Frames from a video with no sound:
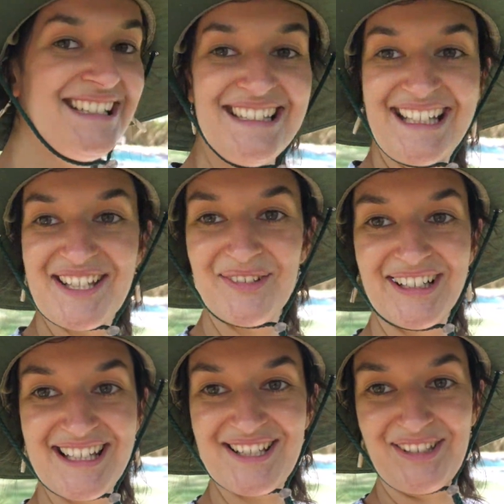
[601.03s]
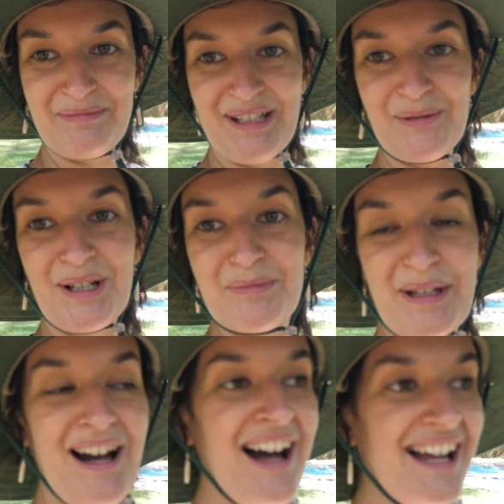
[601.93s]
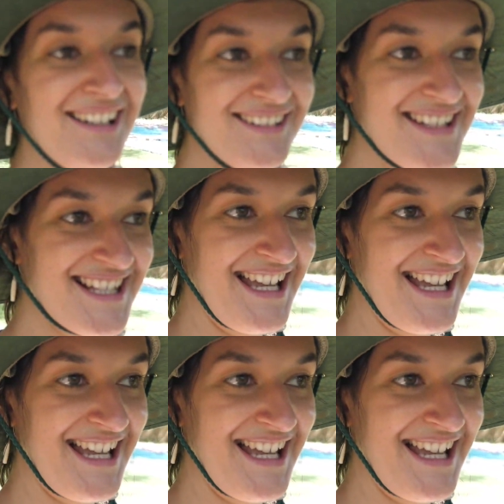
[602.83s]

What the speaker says: the next one is going to be the one behind us,